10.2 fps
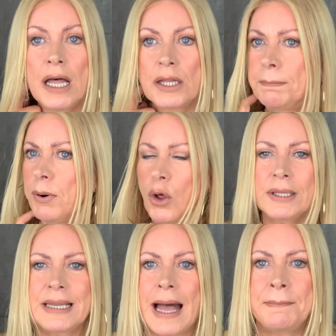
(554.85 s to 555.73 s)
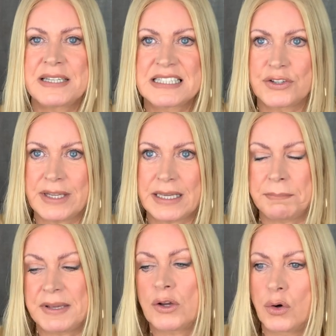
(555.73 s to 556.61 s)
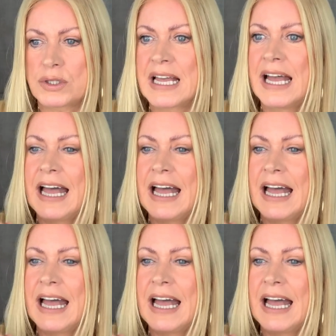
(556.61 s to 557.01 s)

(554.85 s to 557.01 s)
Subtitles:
The pollen app is great because